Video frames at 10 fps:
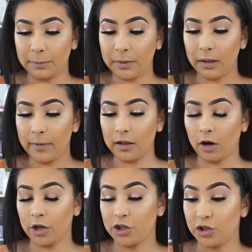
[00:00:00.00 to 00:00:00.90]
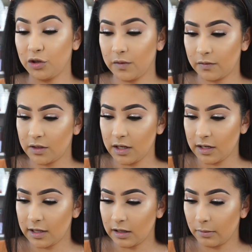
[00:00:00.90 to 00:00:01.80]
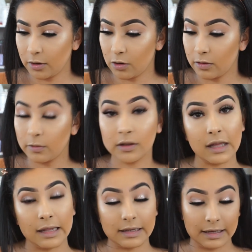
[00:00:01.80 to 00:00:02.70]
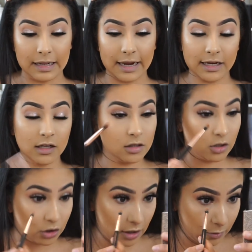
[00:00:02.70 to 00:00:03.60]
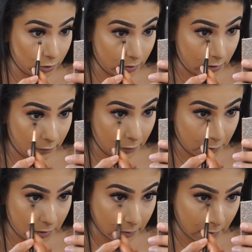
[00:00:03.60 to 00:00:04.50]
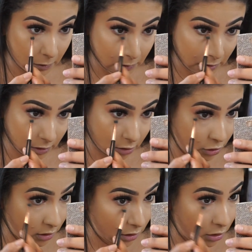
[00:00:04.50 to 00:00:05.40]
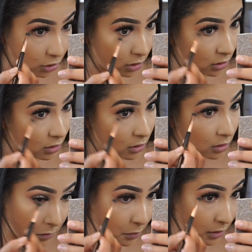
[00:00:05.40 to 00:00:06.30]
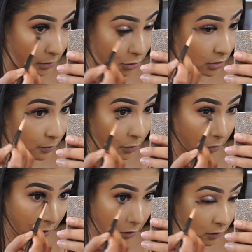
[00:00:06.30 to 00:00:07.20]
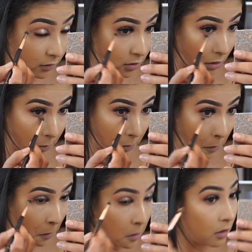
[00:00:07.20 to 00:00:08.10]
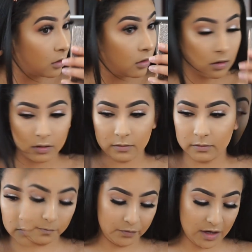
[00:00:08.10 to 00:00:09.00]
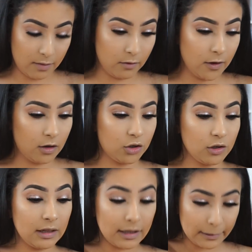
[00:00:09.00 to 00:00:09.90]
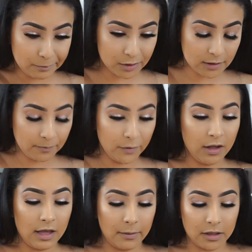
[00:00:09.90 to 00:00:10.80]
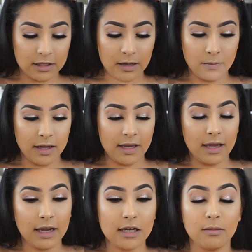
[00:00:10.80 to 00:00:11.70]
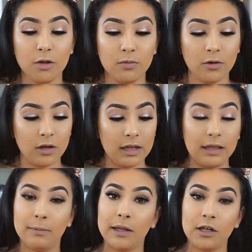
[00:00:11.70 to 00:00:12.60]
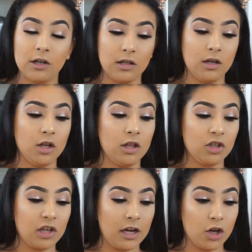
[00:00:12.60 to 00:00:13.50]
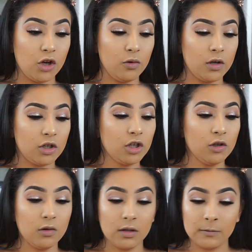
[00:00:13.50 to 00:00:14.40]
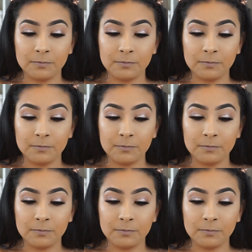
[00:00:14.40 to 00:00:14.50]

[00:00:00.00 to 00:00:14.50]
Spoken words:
Be Bella RG215, and then I'm going to go in with that lightest shade, which was the first one that we used as the transition. I'm just going to pull that over top. Now moving on to the lips, I'm going to take my KKW Beauty lip liner in the shade Nude 2.